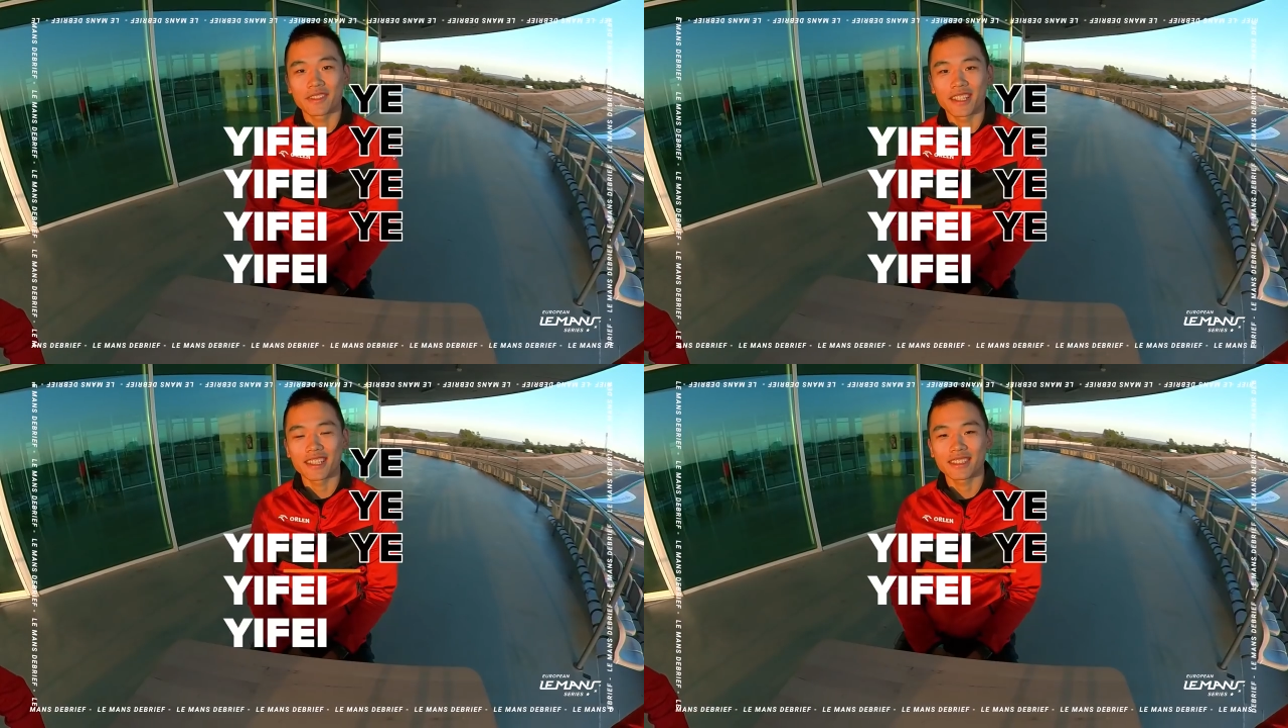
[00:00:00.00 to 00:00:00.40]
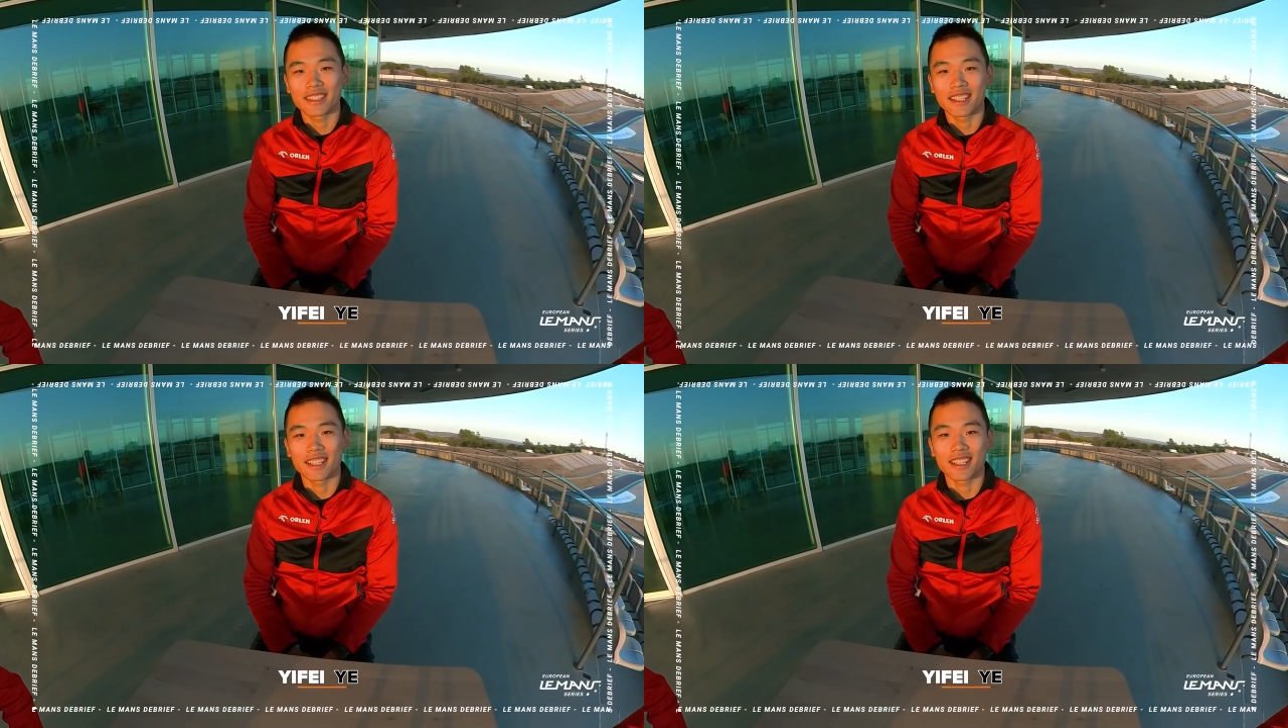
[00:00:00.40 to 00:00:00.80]
Ife,
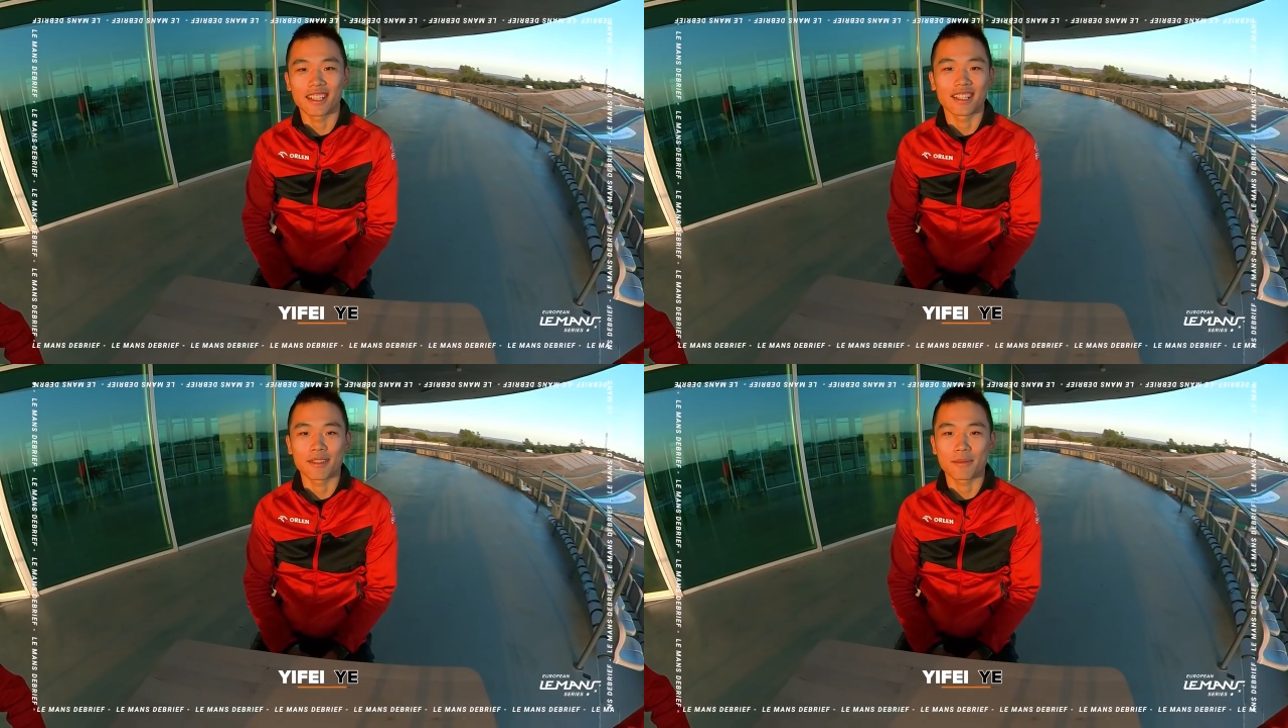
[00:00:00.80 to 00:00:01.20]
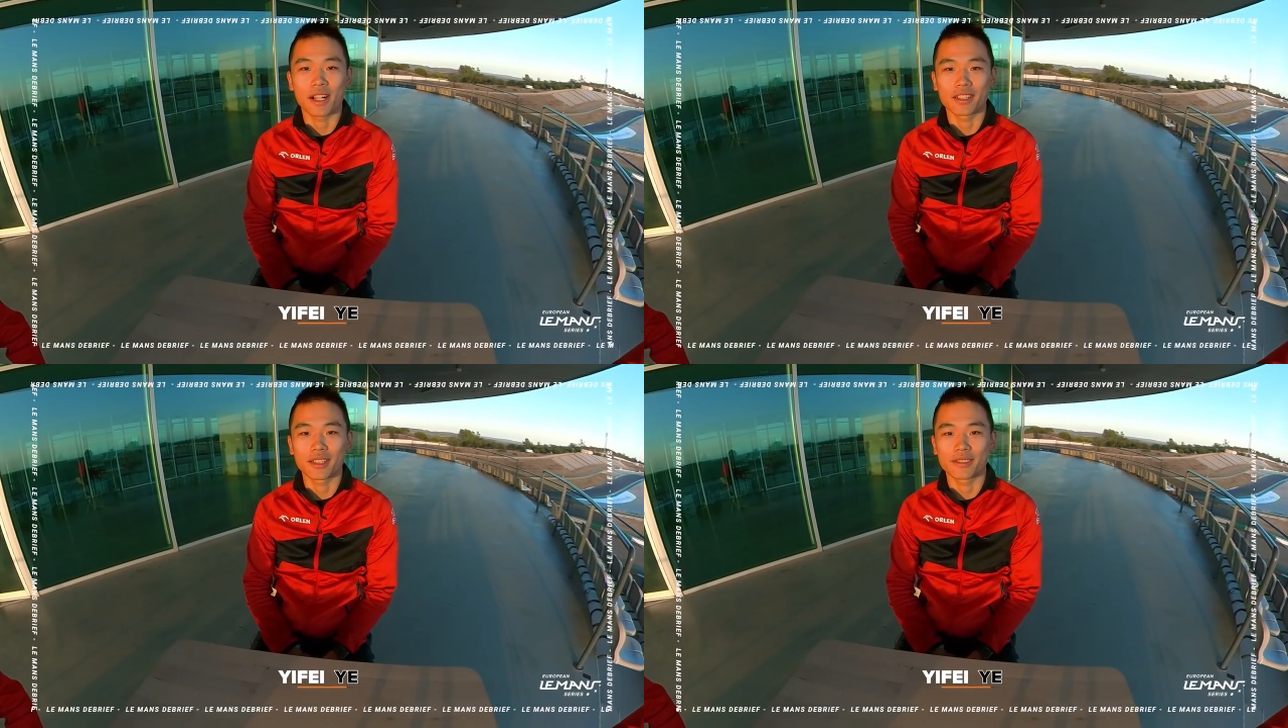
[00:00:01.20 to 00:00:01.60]
uh,
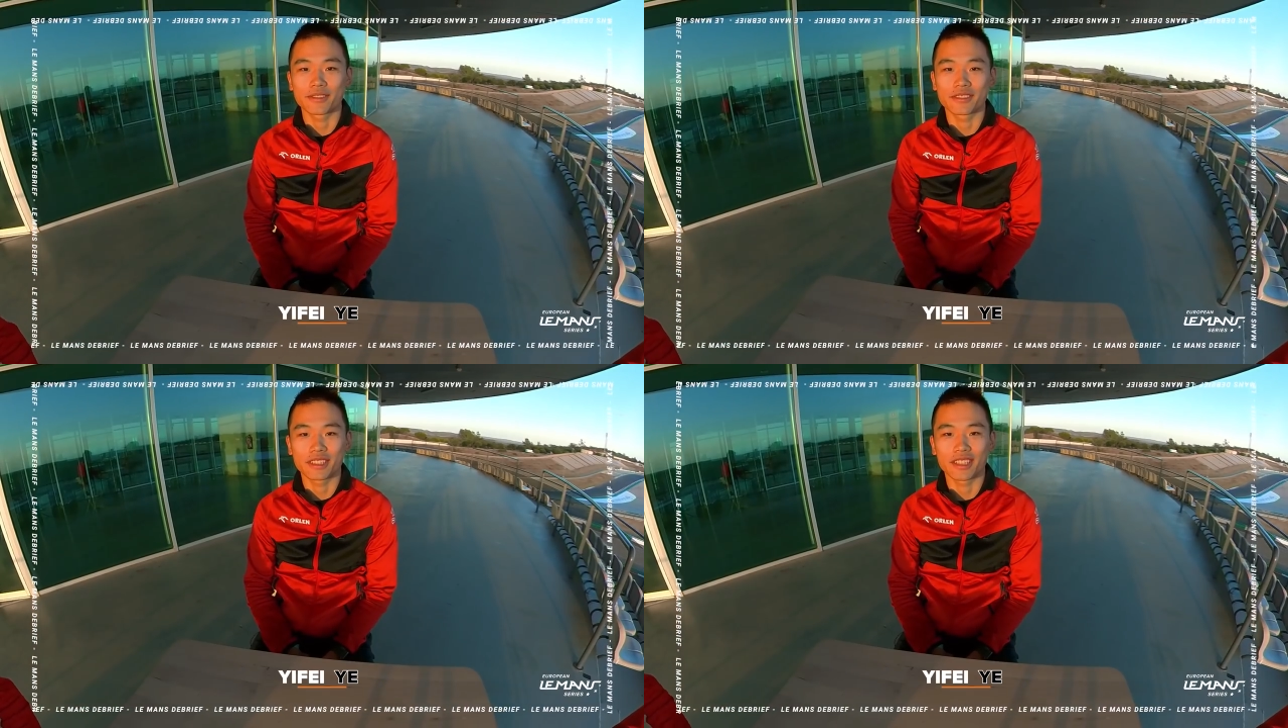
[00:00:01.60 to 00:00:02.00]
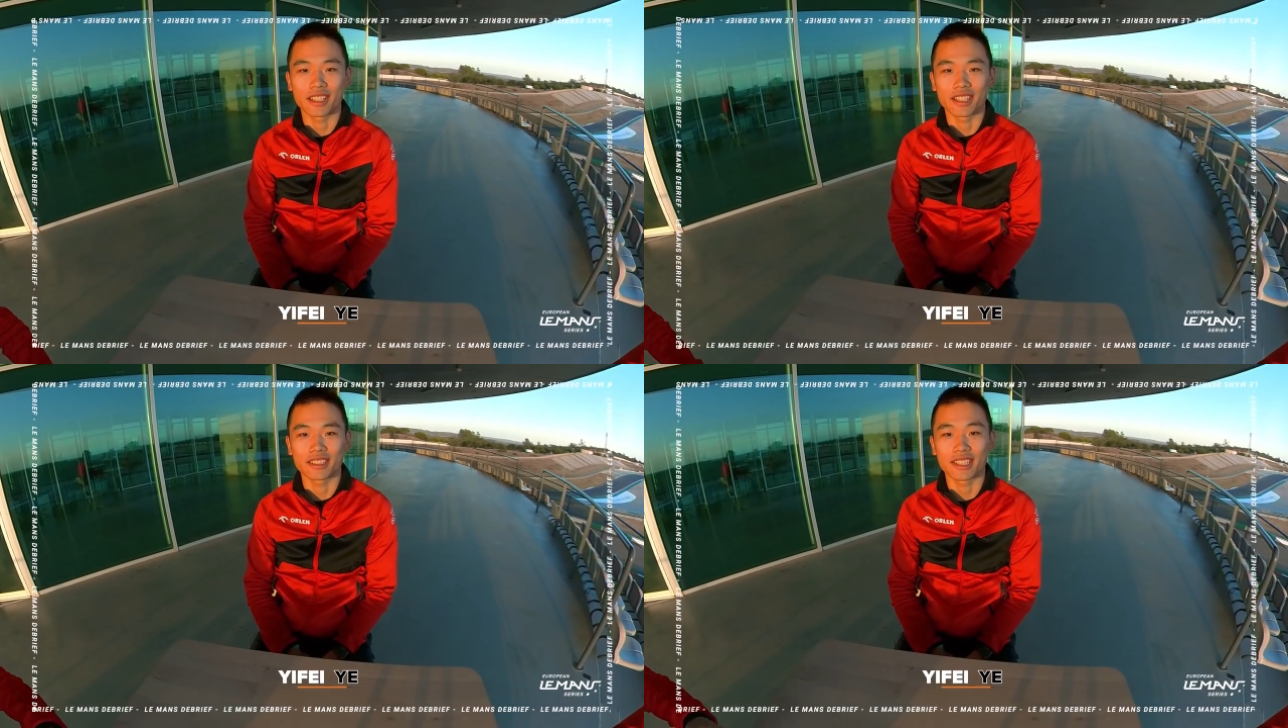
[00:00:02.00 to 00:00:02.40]
part of
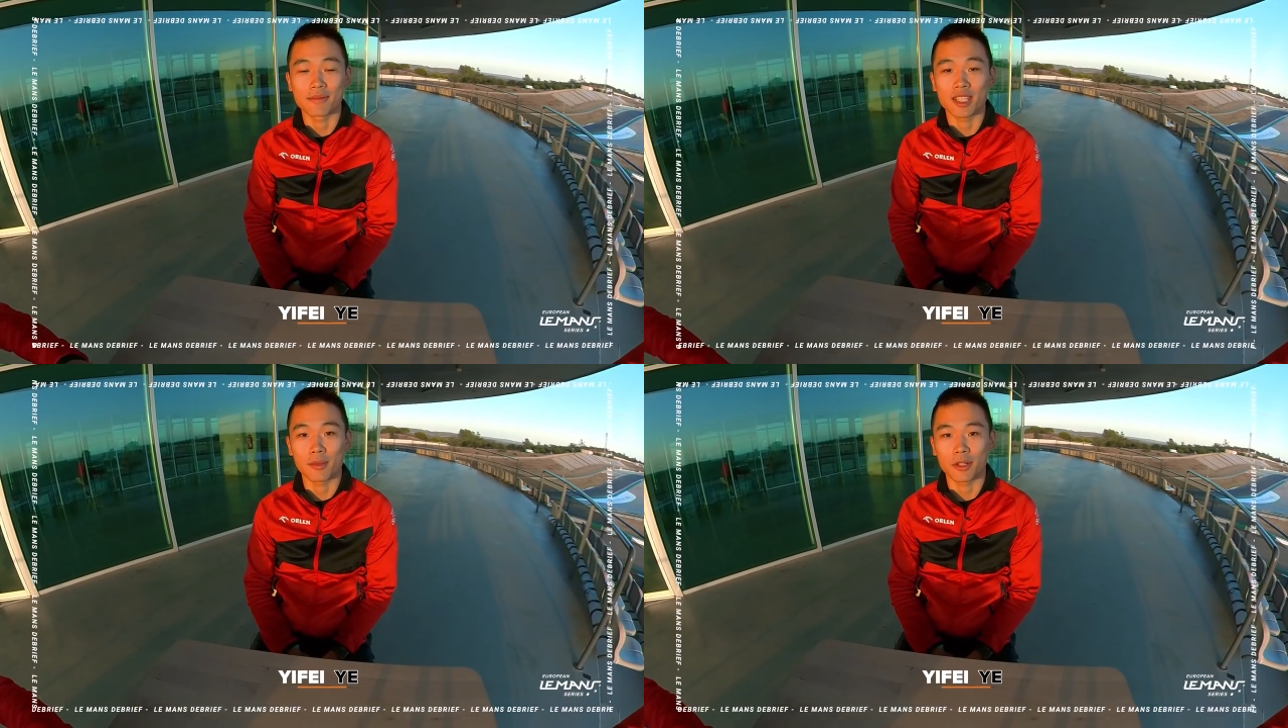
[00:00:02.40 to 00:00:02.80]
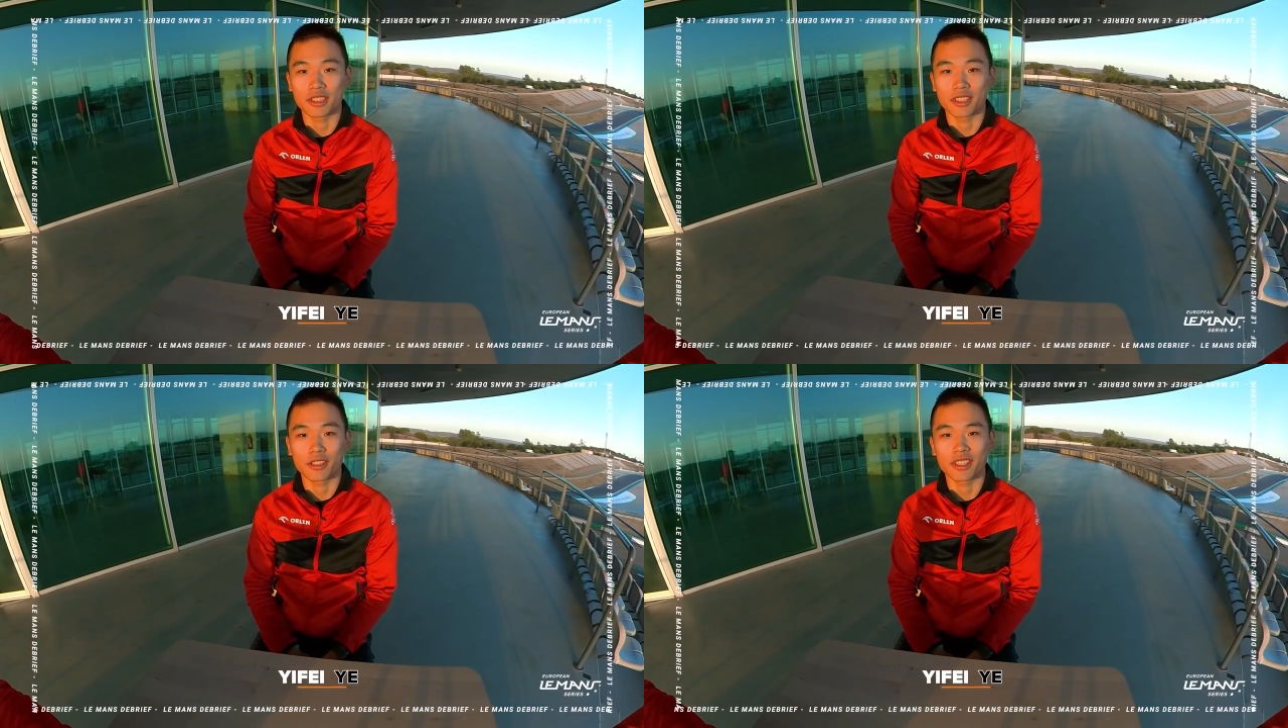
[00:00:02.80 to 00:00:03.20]
uh, Team W R
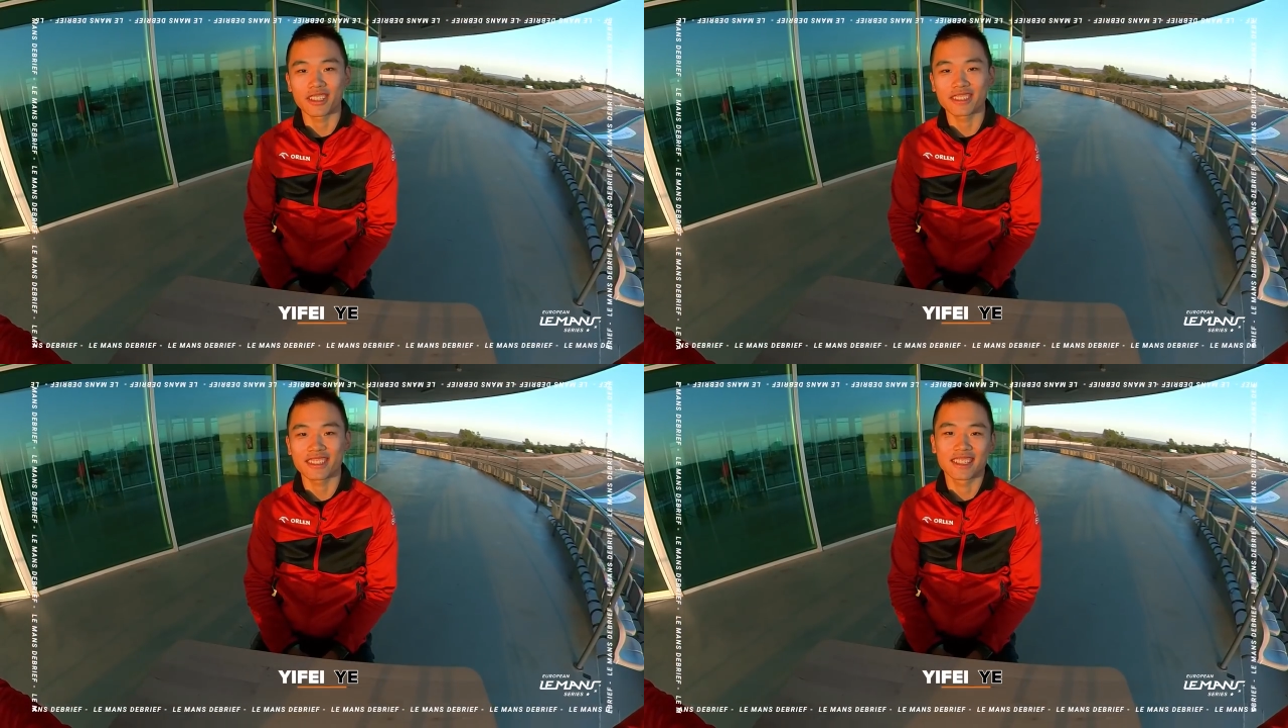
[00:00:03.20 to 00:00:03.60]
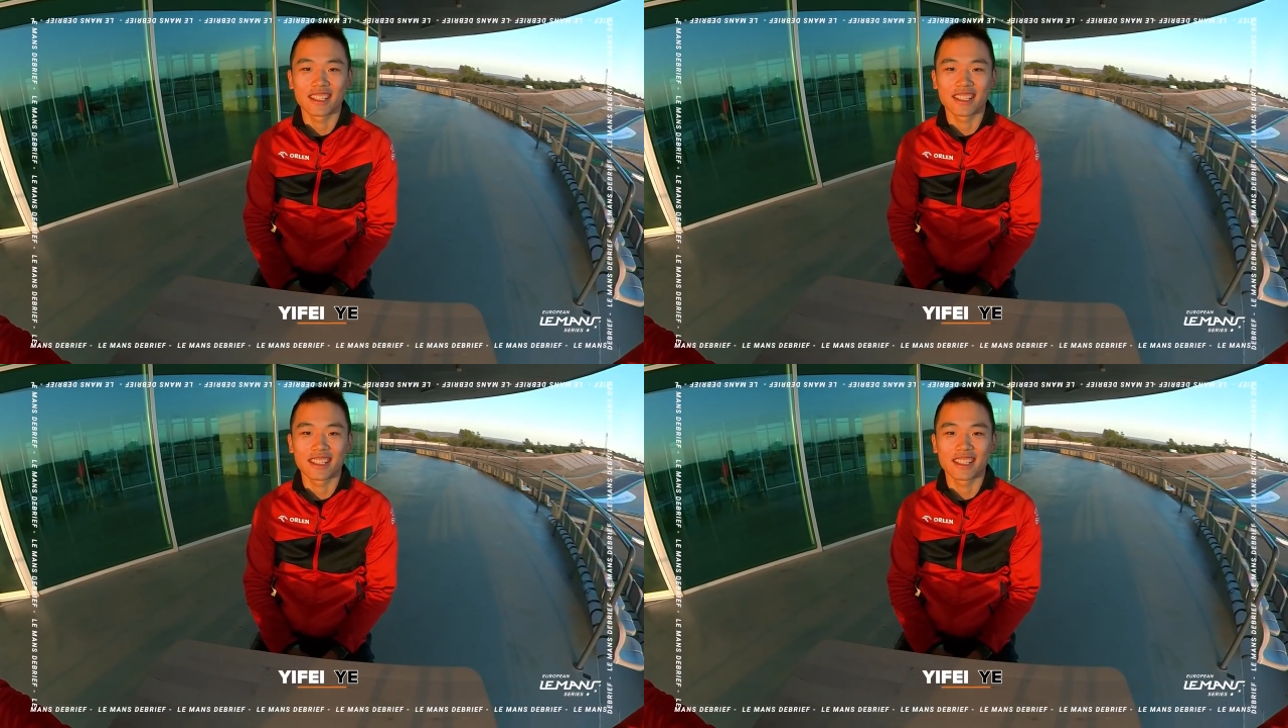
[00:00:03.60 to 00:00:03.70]
T Orlen,